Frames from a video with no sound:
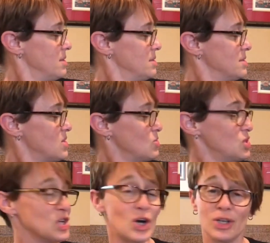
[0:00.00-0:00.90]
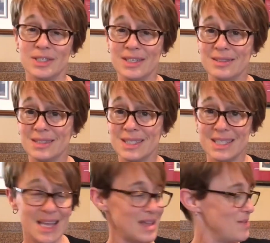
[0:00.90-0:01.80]
so she called it
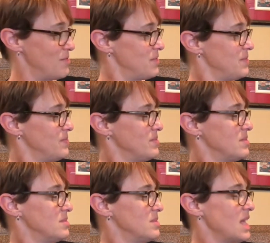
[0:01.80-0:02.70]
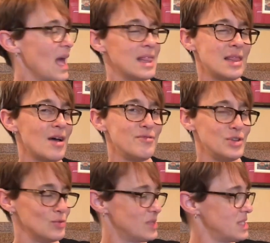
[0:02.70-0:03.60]
Steve. I love
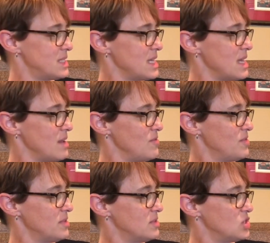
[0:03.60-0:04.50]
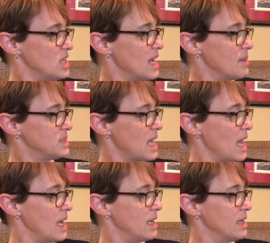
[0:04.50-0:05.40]
you, Steve, she kept
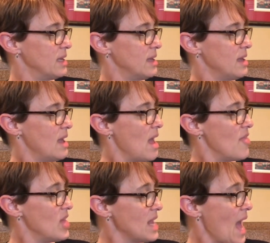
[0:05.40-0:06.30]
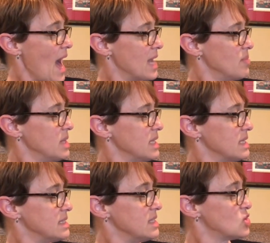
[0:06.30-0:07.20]
saying. And then Adam and
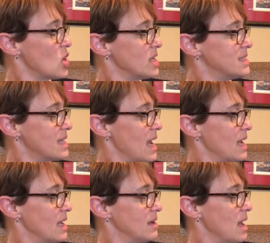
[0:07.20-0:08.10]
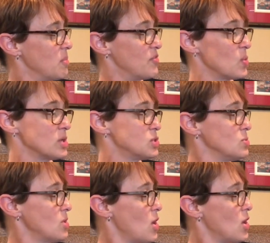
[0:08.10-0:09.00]
Lindsay started saying it, and before too
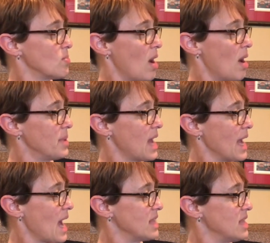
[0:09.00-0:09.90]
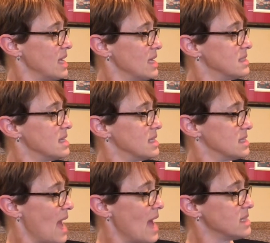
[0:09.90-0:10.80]
long, Mom and I got the hint and
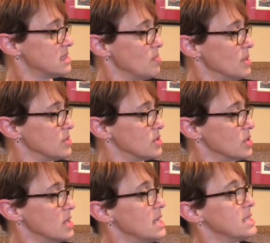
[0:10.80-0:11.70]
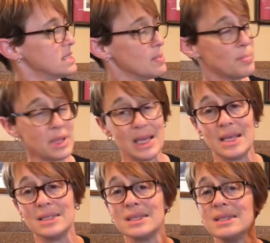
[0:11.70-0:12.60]
asked the builder to
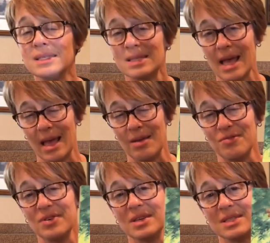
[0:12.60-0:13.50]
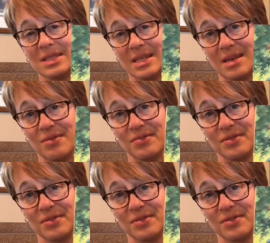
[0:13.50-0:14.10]
please save Steve.